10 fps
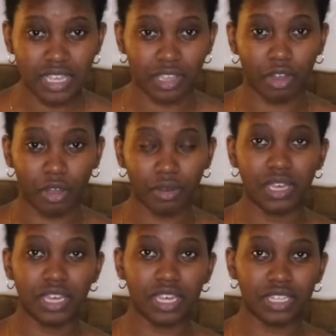You know,
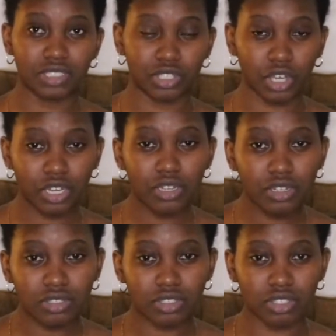it's
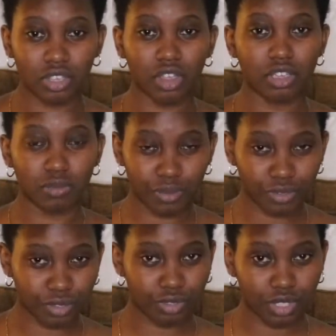good to start your
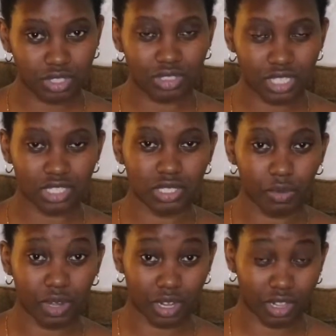presentation
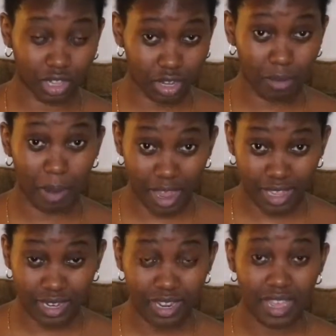with a clear
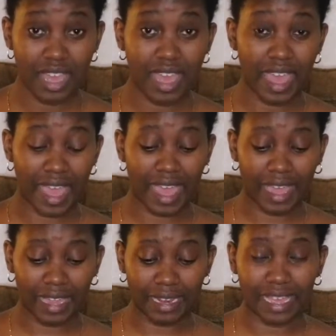mind
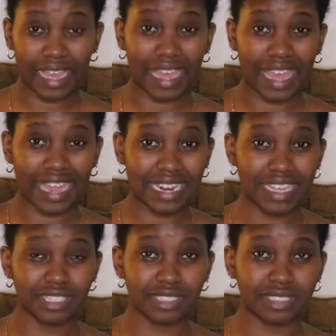and at
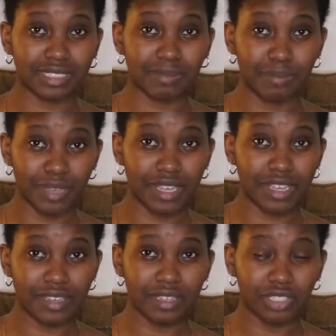least
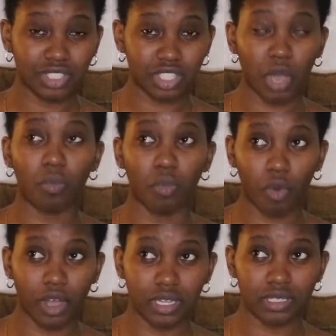be
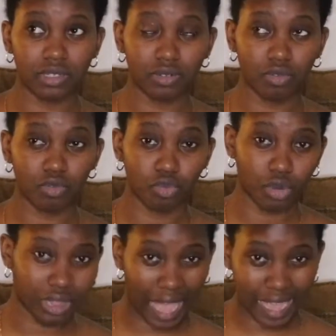somewhat
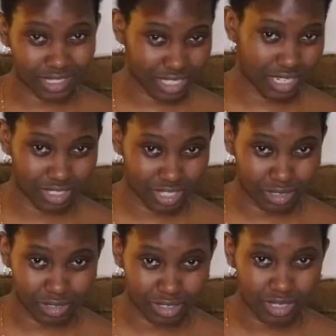relaxed in a
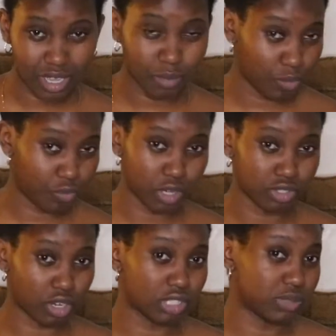sense before you
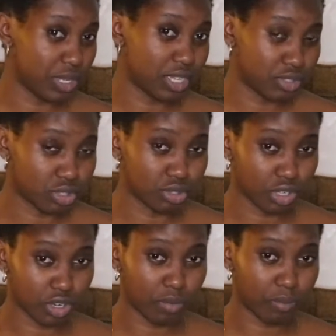start speaking to
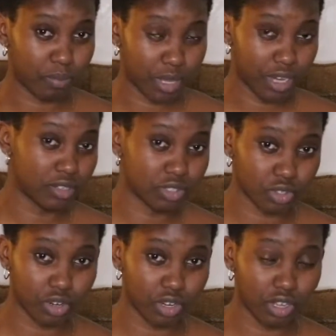your peers or